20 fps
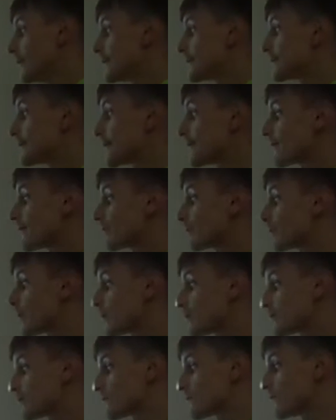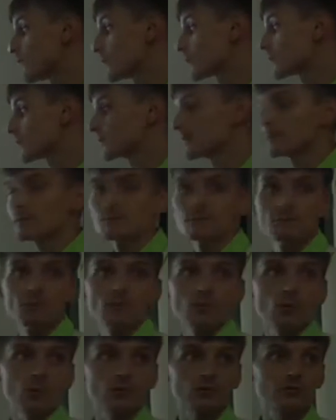Server 2014
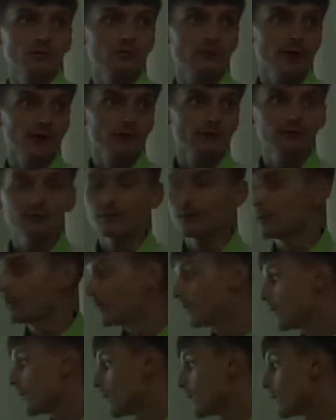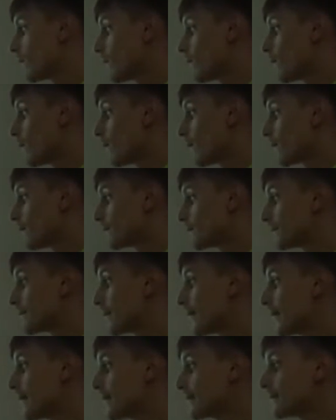or 12 or
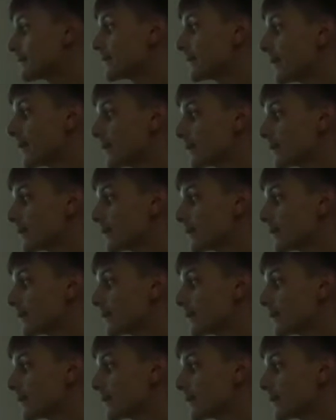8